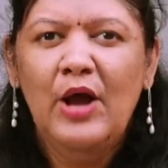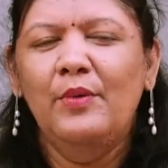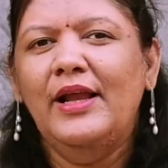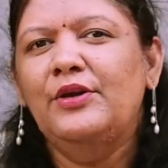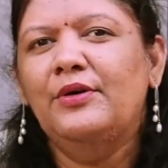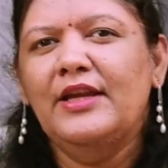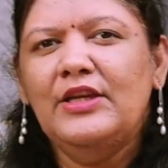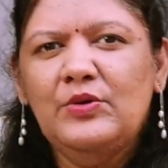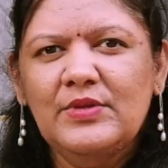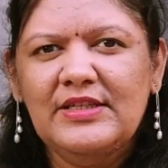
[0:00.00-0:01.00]
Well, you
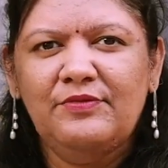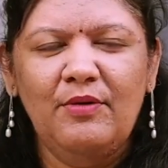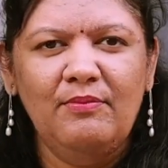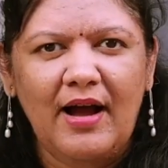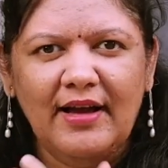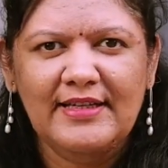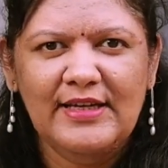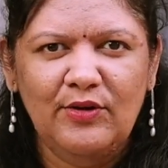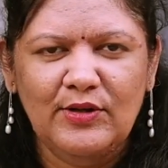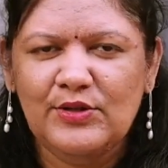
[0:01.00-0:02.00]
can use it for
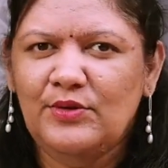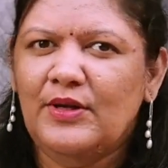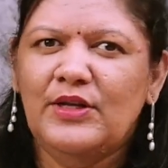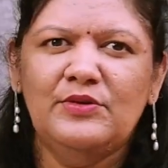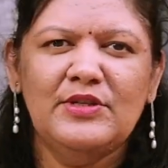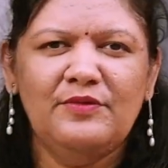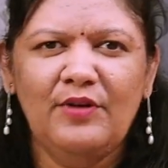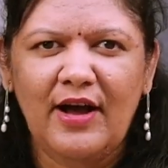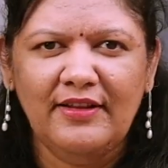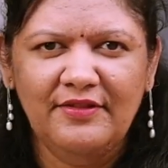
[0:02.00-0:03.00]
marketing also. You can use it
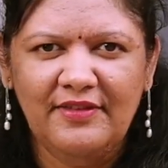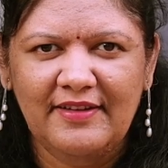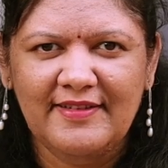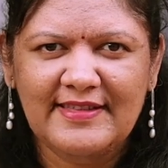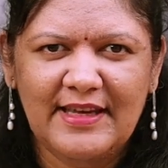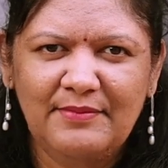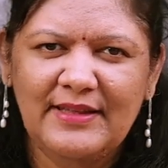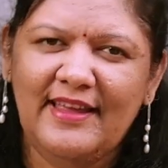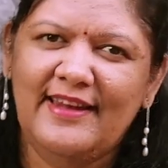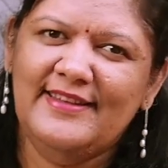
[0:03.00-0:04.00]
for other various things.
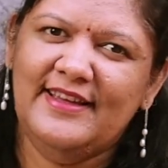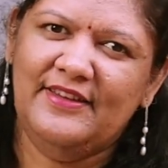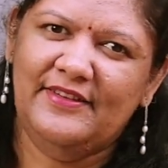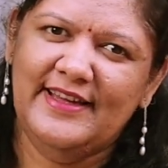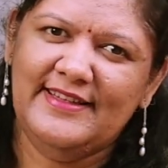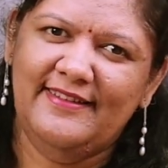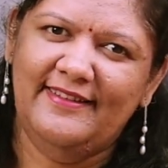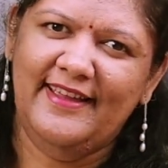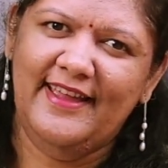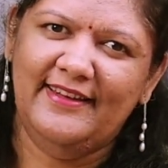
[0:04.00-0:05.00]
But there is a creator
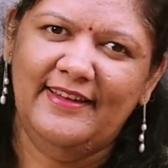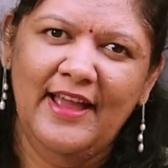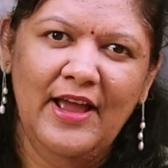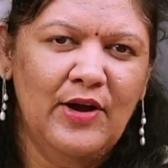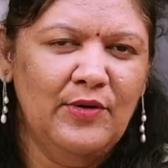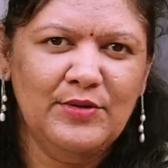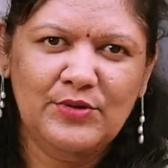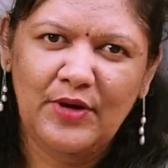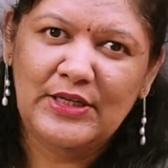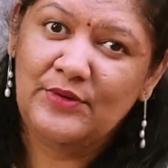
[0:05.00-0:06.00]
again
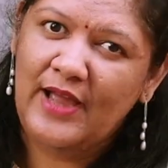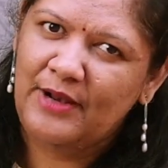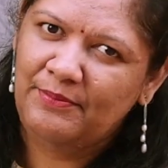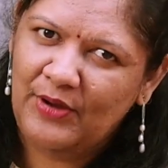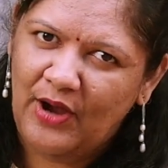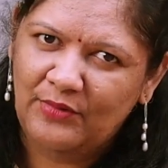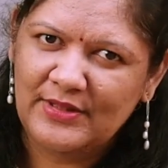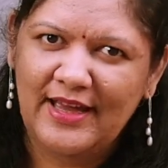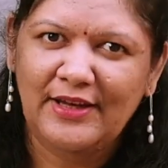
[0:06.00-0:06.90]
who's going to help you out.